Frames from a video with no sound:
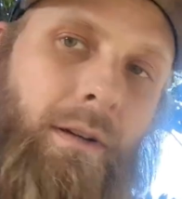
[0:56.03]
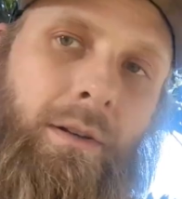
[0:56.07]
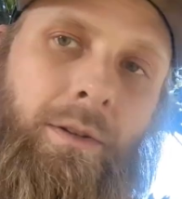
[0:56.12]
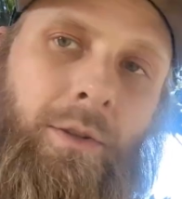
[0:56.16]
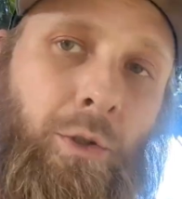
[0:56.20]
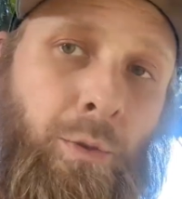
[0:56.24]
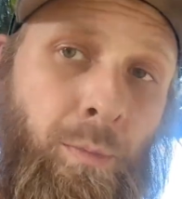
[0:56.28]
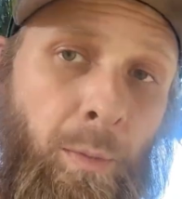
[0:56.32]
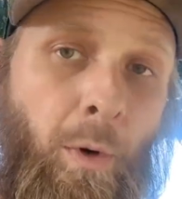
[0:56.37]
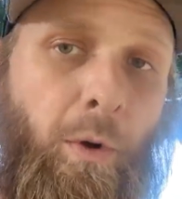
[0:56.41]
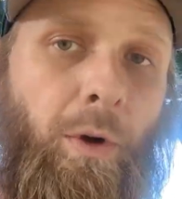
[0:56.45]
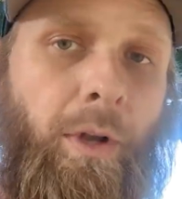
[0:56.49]

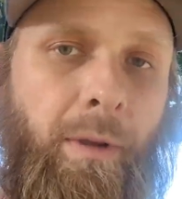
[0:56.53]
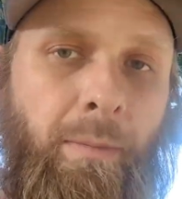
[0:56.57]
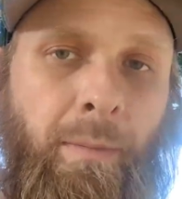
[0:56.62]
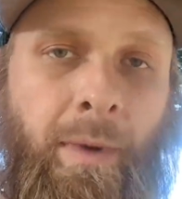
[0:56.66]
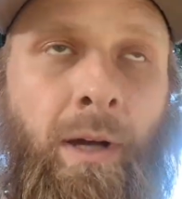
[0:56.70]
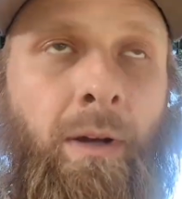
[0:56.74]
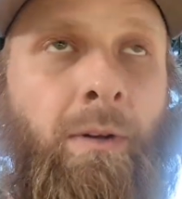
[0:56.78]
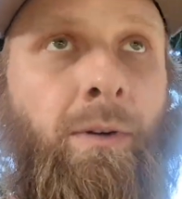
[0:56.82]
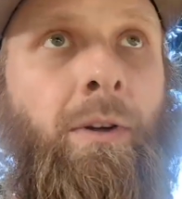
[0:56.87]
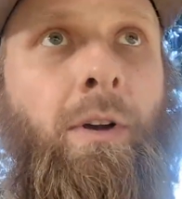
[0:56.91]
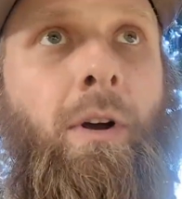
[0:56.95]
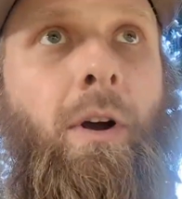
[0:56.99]
Smoky
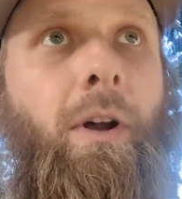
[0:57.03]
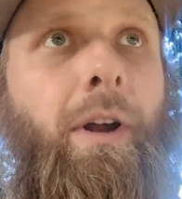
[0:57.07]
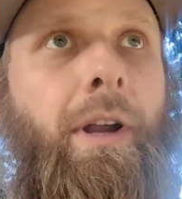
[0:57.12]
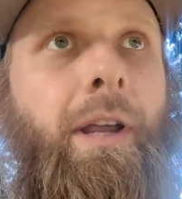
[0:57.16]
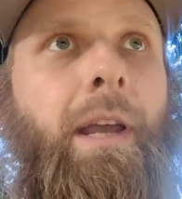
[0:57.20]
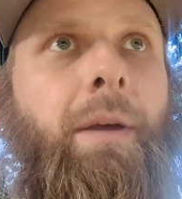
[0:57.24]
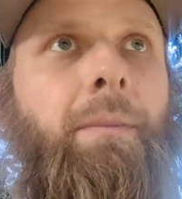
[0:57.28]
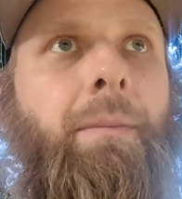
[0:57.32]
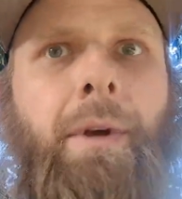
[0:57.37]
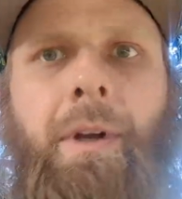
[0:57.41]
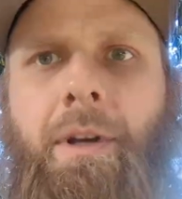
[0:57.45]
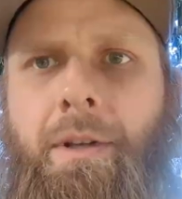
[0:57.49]
Mountain car
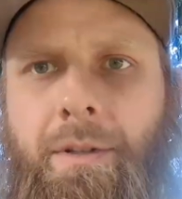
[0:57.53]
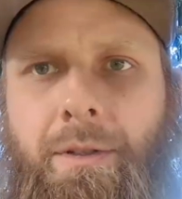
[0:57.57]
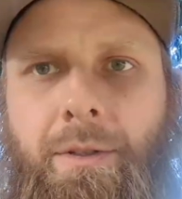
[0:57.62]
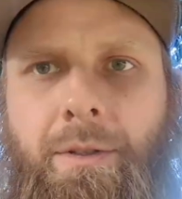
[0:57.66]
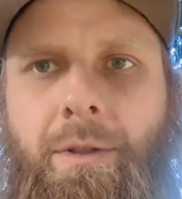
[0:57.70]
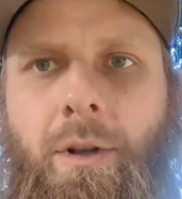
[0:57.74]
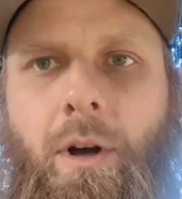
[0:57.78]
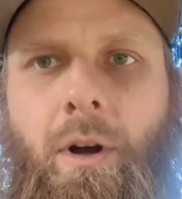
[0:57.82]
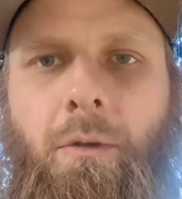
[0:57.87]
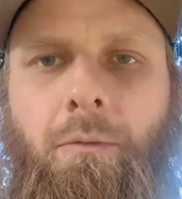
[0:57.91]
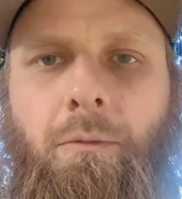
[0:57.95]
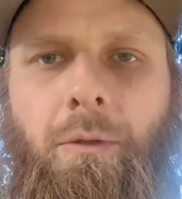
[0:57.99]
camping because
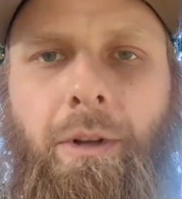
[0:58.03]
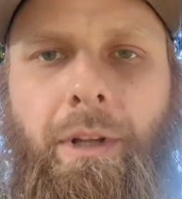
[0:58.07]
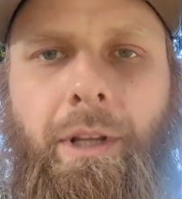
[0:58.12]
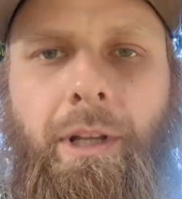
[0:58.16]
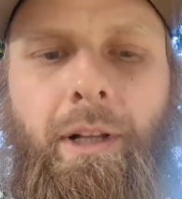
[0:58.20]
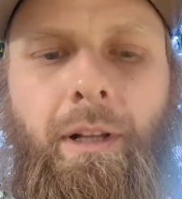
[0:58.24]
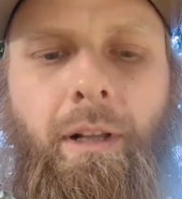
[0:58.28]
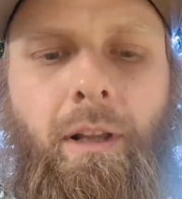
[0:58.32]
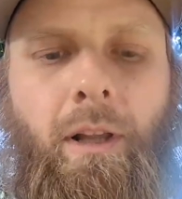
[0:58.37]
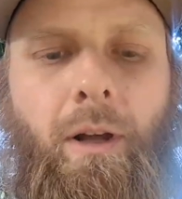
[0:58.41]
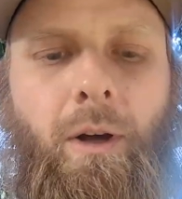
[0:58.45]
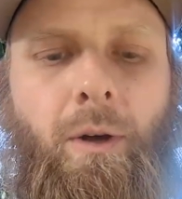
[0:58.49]
it's all really
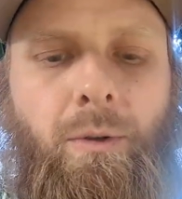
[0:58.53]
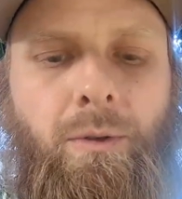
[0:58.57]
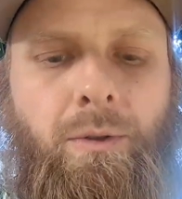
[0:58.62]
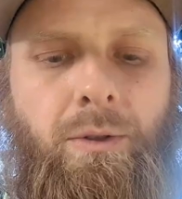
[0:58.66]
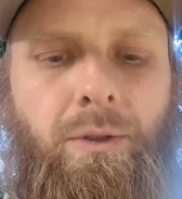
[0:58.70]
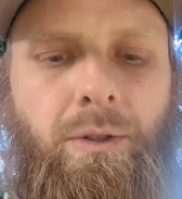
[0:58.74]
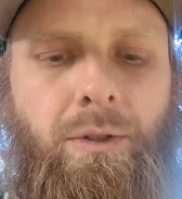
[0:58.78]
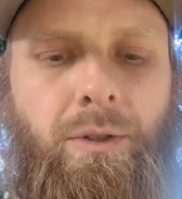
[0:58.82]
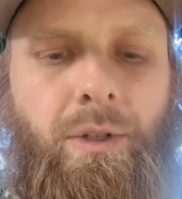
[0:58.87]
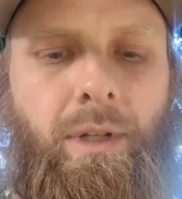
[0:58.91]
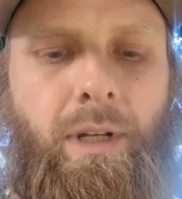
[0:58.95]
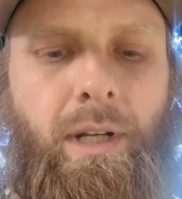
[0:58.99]

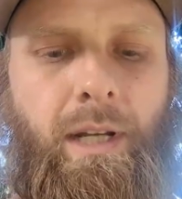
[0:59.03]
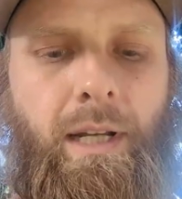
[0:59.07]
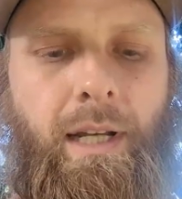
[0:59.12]
close.